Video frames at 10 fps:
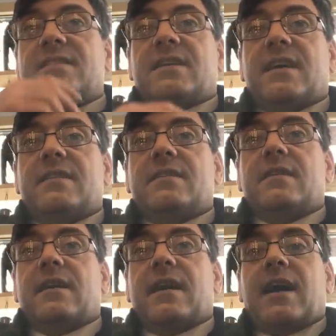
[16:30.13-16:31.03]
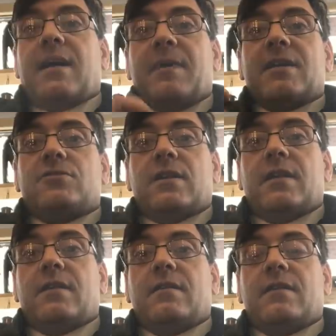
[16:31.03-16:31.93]
and said, I'm
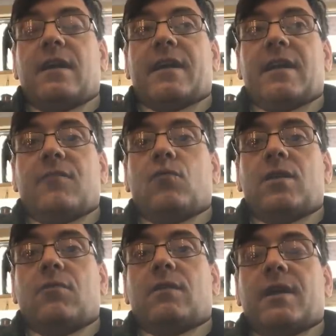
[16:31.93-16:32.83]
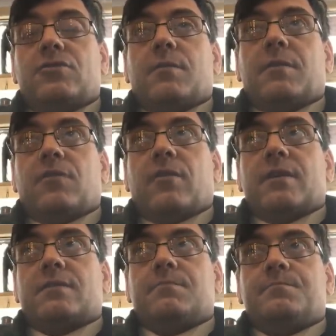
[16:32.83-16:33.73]
actually, I can give you a UK shipping
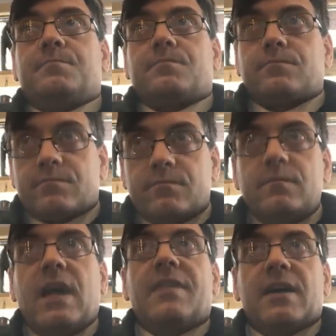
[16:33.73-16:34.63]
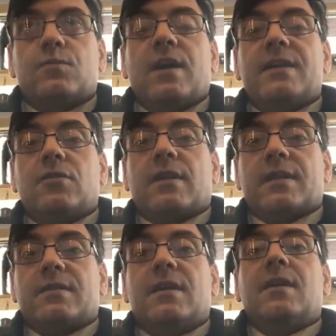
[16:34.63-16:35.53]
address. And that's why I took
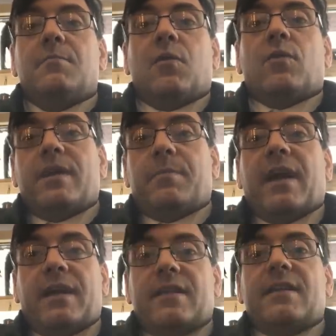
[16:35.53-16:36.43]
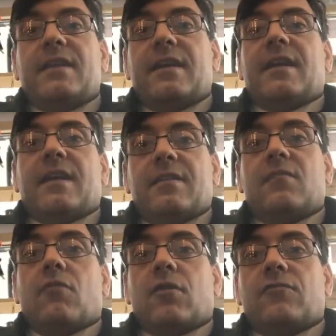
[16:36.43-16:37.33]
it. But when he paid, he, he
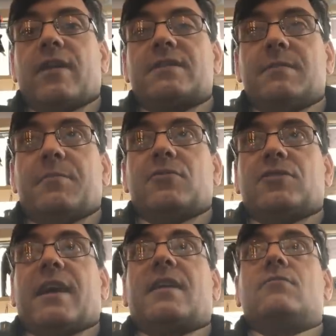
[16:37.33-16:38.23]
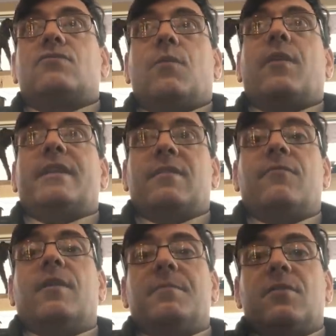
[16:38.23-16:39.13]
the wrong address come up on checkout, so I'm
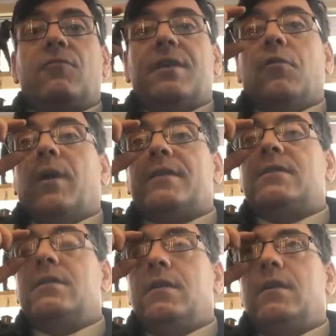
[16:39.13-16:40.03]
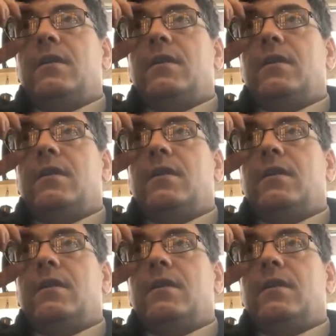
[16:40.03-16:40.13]
waiting for him to redo it.